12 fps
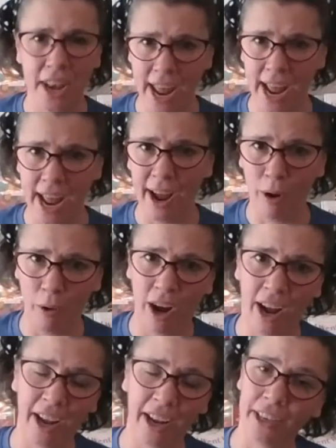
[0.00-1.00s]
Now
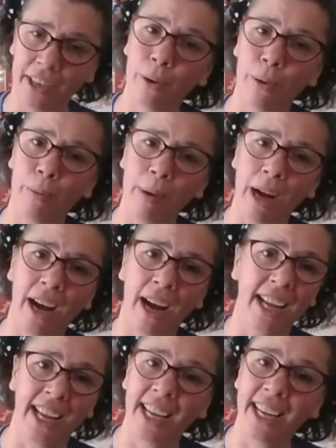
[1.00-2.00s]
I know
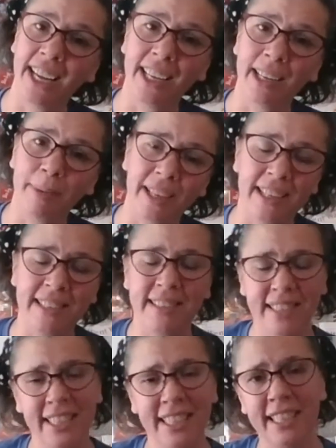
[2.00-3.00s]
my
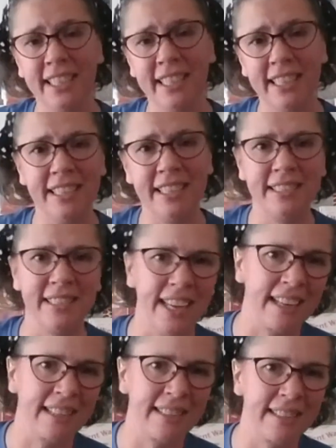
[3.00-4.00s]
ABCs.
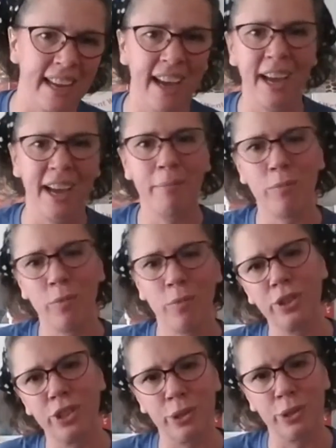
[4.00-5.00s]
Next time,
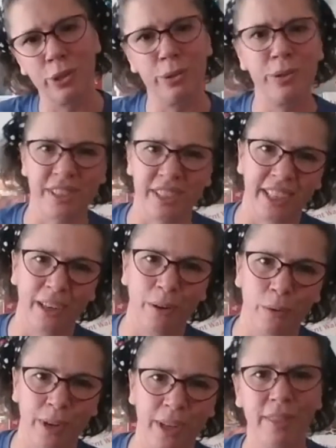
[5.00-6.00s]
won't you
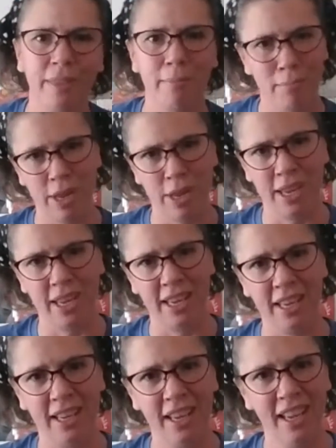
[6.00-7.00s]
sing with me? All
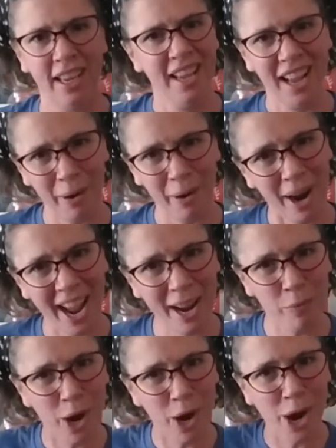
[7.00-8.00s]
right,
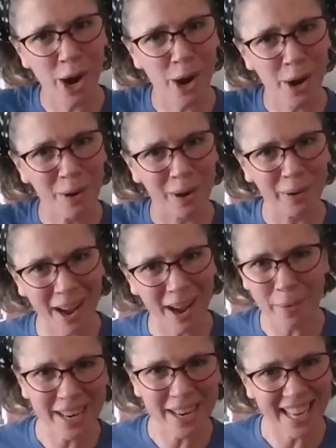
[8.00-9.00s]
woohoo! Okay,
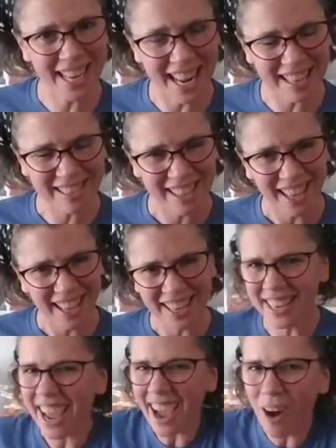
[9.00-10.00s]
we did it.
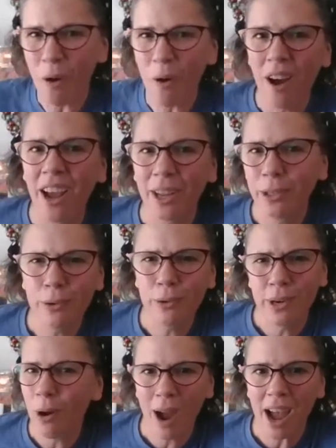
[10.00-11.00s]
Now you
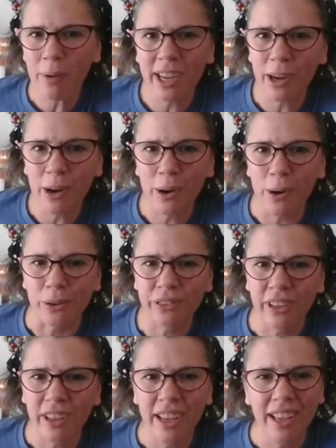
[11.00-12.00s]
know how it
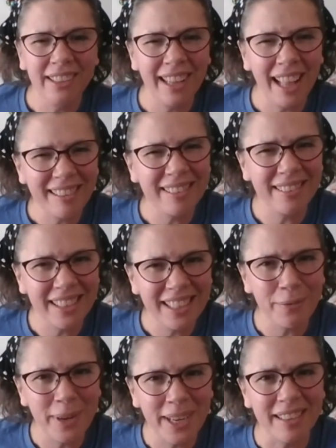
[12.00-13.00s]
goes. Let's see
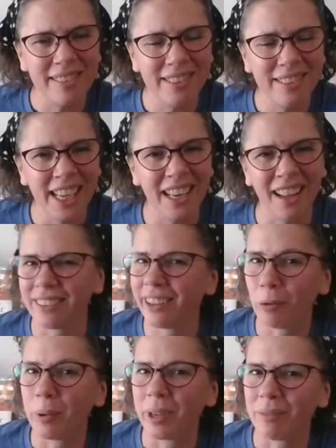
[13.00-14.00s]
if we can sing it a
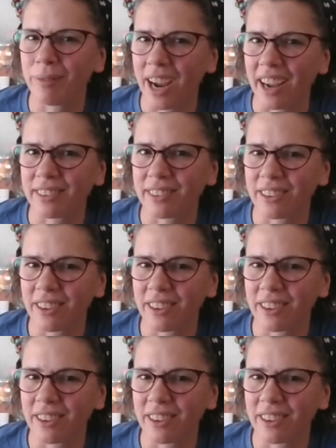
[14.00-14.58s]
little bit faster.